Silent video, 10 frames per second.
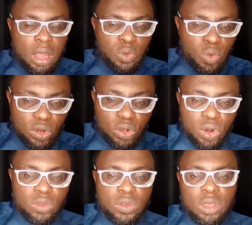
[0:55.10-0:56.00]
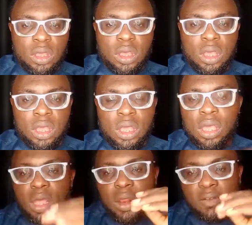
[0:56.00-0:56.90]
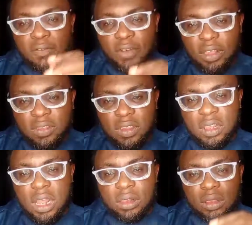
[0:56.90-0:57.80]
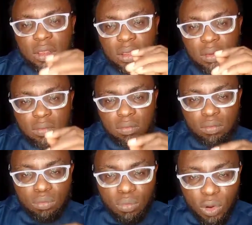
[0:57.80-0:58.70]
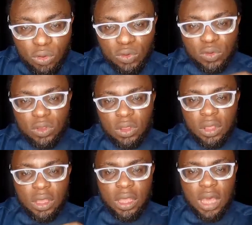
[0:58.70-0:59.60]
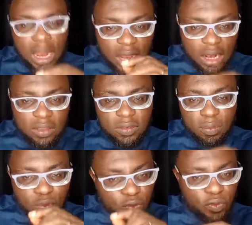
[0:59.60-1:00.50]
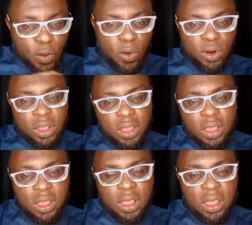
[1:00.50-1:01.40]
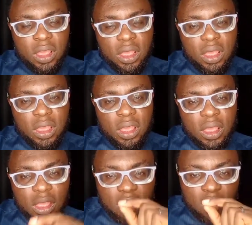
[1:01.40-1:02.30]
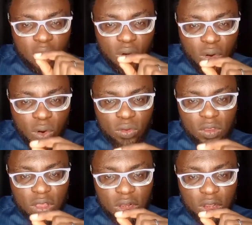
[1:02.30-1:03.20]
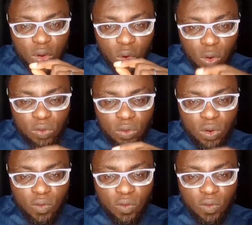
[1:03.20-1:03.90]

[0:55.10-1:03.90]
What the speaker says: and whatnot, the first thing that most analysts put forward is the cut in the cost